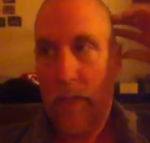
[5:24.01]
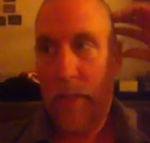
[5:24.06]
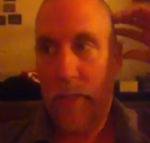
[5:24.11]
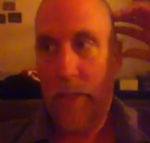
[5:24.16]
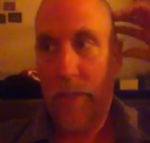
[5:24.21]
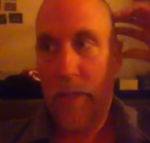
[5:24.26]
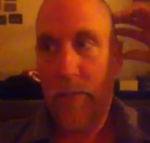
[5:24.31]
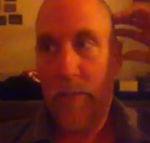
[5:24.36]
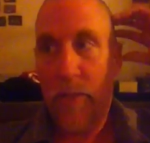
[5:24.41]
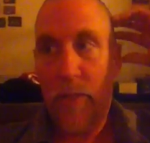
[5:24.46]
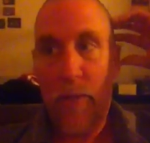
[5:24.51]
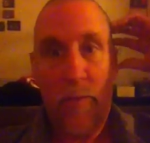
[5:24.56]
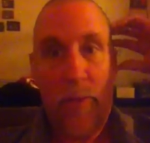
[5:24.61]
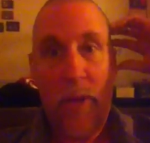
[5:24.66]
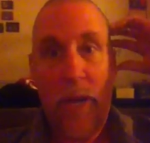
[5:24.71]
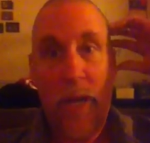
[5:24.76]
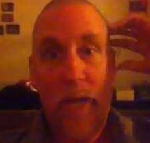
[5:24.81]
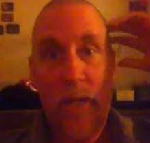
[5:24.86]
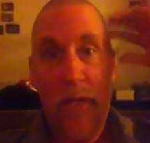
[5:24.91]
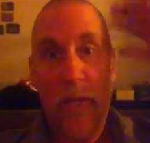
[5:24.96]
And you have to go
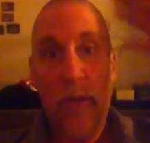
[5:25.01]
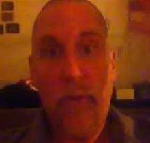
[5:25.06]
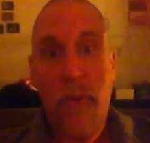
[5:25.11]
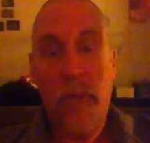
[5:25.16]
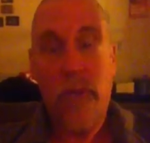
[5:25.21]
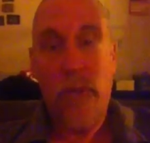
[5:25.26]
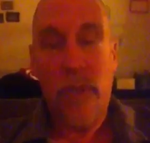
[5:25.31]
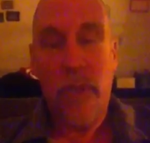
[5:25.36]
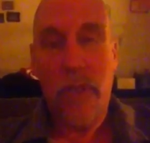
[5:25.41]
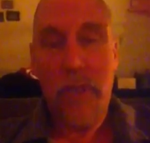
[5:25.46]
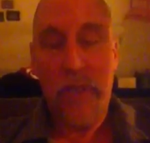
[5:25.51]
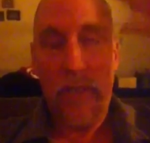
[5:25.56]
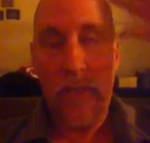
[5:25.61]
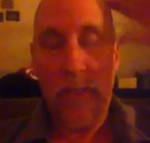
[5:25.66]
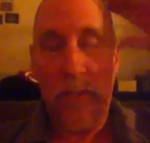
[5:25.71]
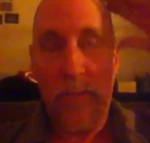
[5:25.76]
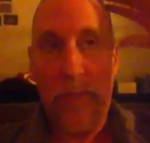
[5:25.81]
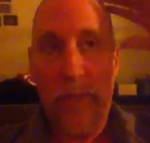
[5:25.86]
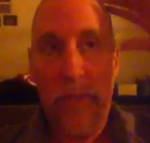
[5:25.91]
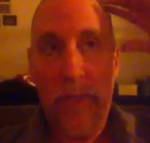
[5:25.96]
buy a new one and it's
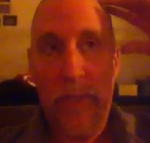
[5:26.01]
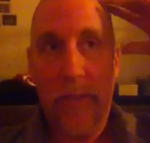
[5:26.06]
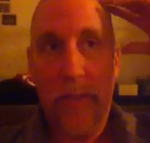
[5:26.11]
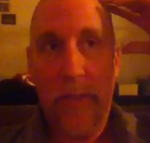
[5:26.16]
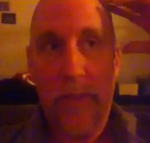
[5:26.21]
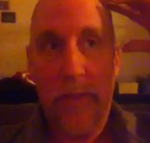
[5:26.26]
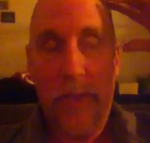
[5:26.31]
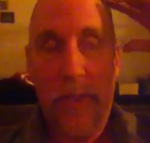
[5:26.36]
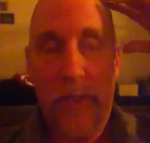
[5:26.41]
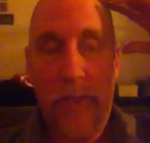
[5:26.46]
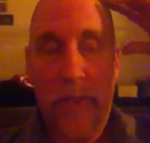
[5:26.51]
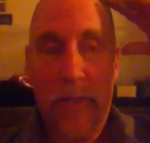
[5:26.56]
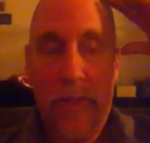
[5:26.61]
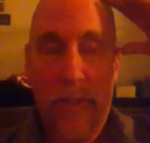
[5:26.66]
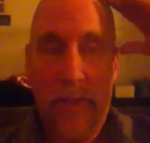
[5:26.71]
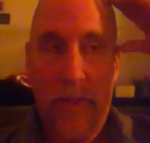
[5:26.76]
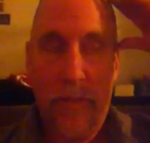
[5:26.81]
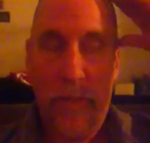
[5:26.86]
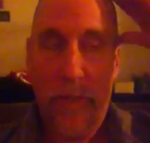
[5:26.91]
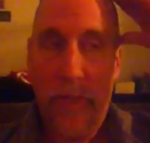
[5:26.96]
expensive, you know,
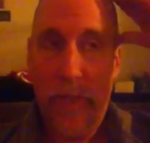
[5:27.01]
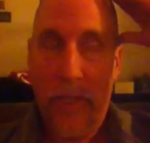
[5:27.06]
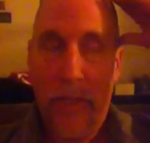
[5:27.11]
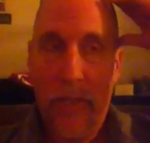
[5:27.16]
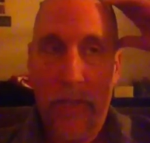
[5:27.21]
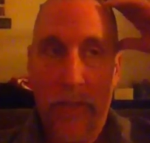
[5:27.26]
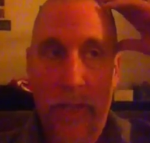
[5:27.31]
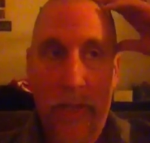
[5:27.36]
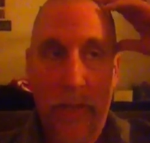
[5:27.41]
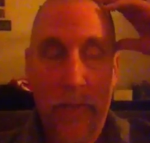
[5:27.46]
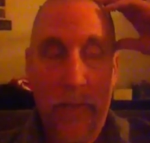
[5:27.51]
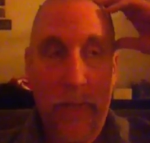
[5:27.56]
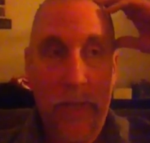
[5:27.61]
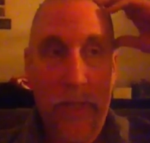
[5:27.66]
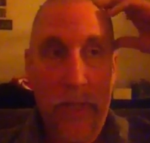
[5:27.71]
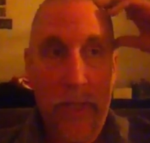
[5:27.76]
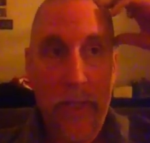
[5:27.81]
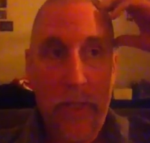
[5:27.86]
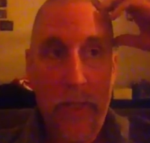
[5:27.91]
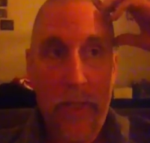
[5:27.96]
and we didn't have a lot of
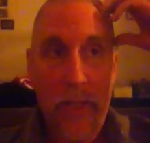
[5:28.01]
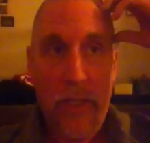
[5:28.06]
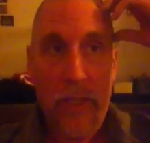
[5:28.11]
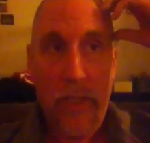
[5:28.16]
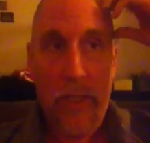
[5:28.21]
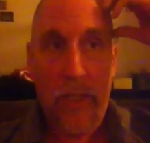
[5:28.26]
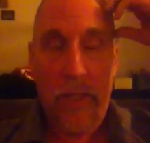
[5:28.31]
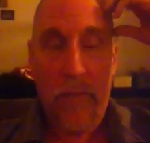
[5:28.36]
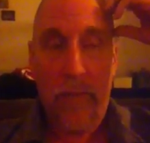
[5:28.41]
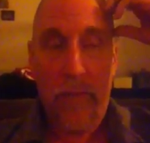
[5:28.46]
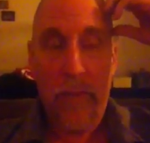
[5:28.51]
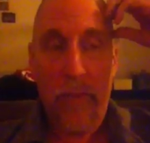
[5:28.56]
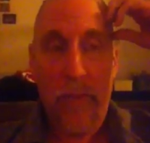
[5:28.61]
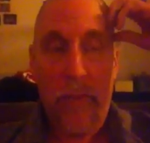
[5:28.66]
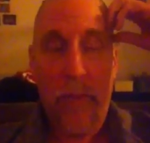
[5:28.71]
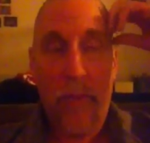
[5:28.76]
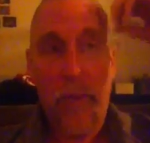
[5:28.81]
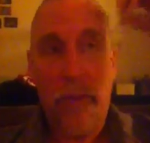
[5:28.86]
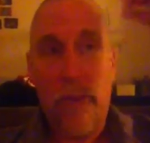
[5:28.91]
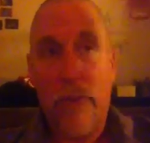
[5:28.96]
money and we were
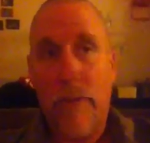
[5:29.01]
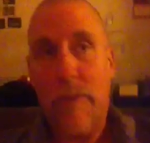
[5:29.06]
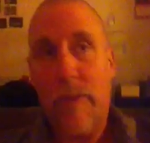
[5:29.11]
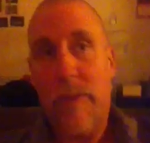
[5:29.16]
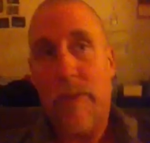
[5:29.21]
poor.